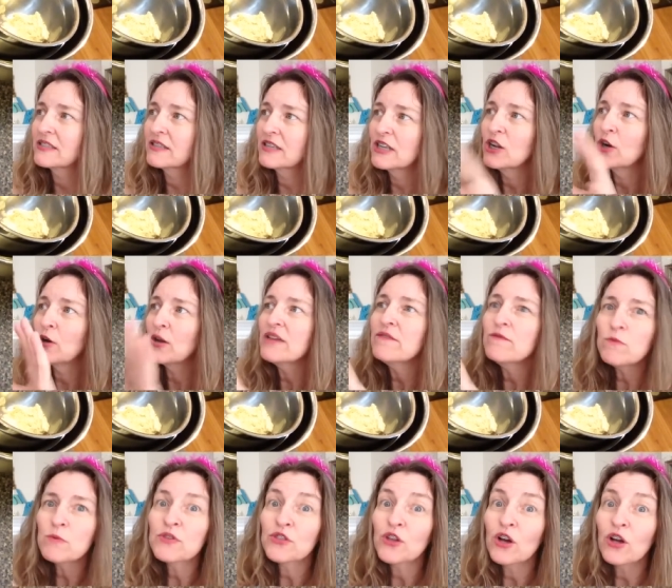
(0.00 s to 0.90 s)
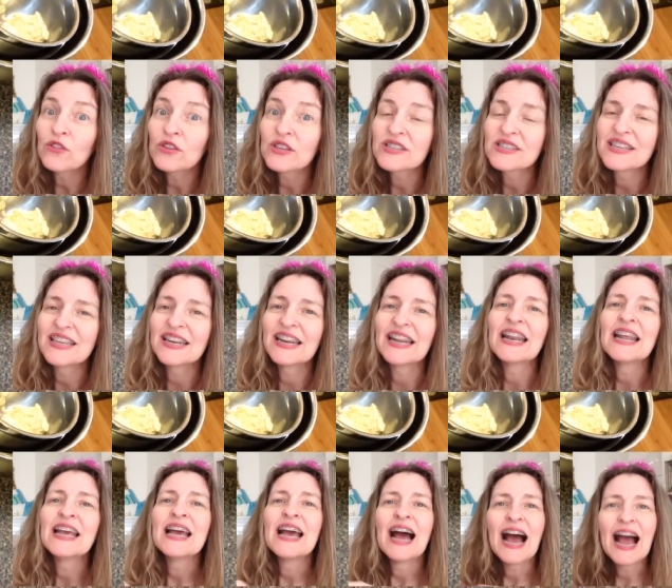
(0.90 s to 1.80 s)
You know, even with all this in
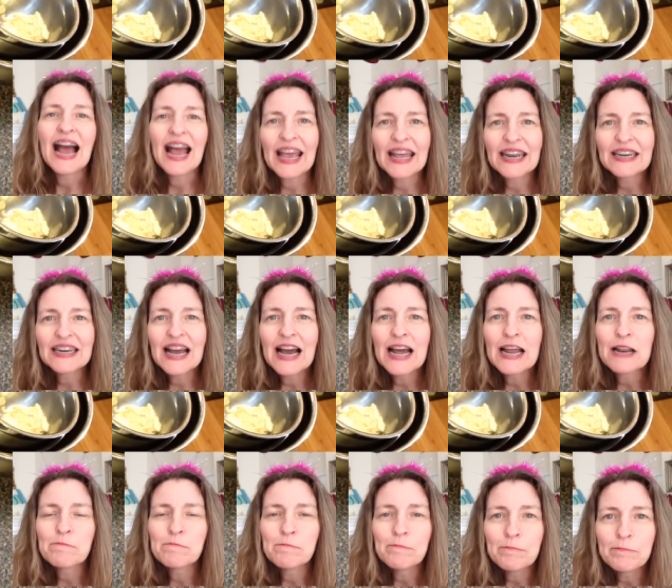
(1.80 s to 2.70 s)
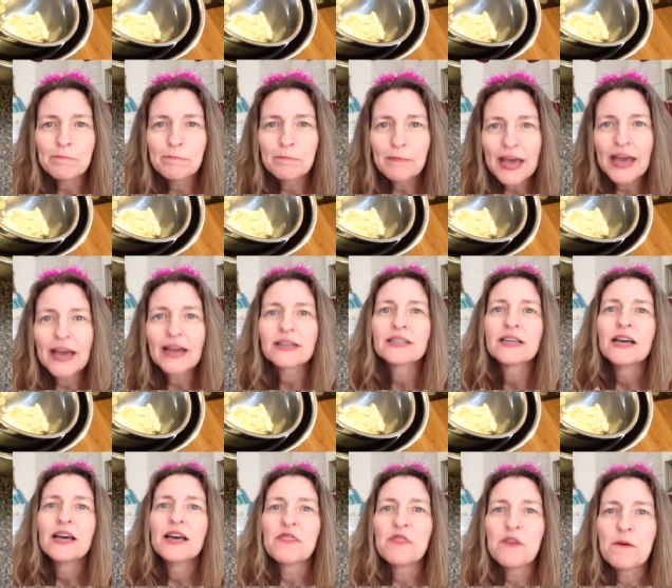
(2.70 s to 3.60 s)
it, I had not met
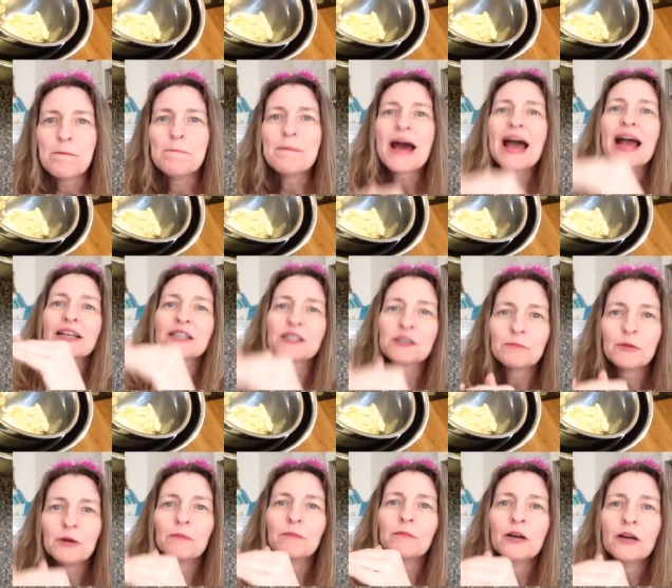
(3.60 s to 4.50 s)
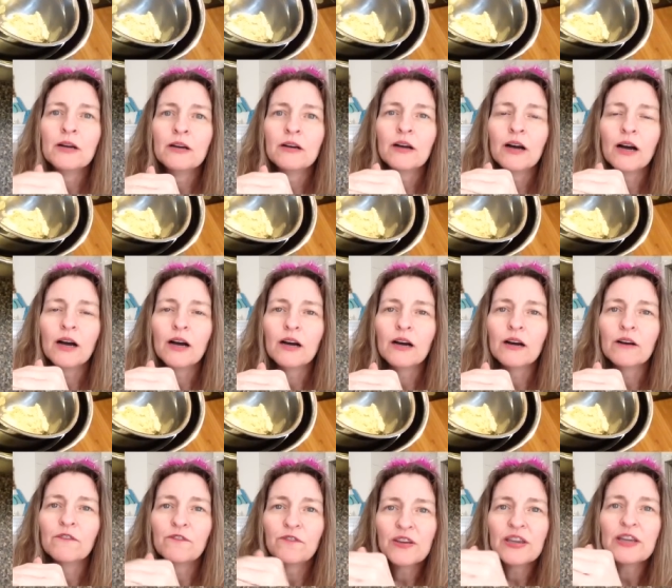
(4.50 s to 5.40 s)
the maximum
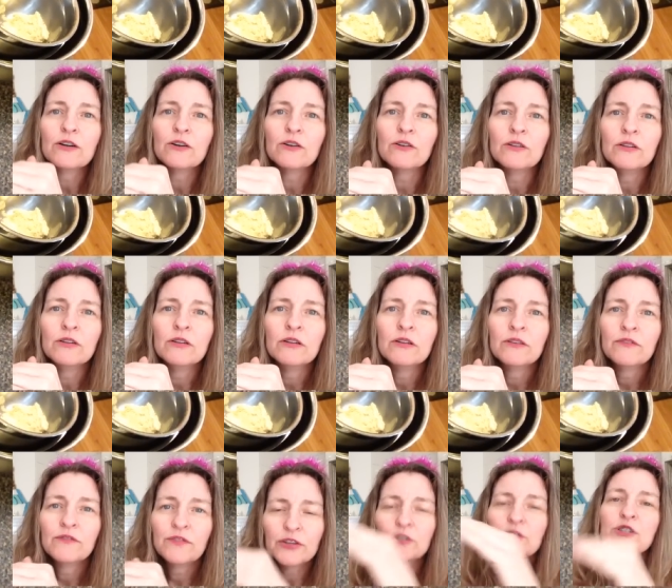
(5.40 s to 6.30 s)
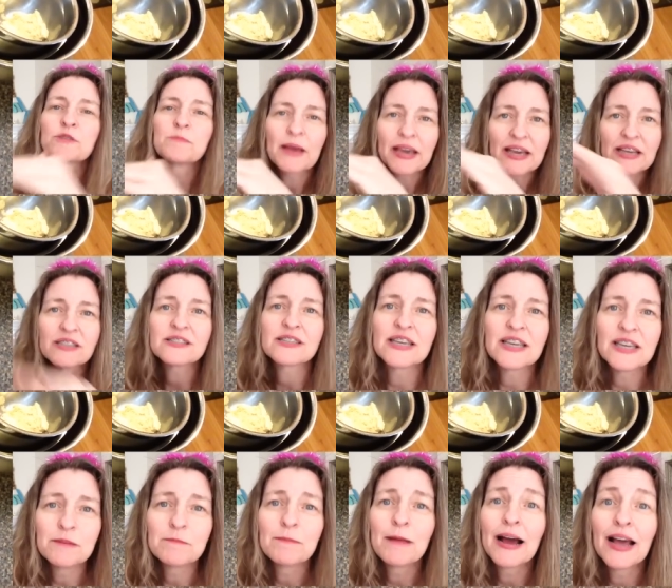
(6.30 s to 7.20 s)
uh, fill, fill space
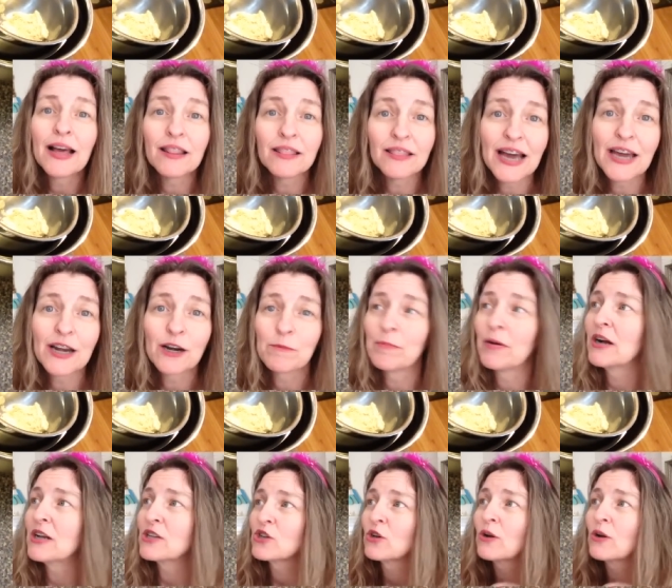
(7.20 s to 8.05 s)
in my liner pot.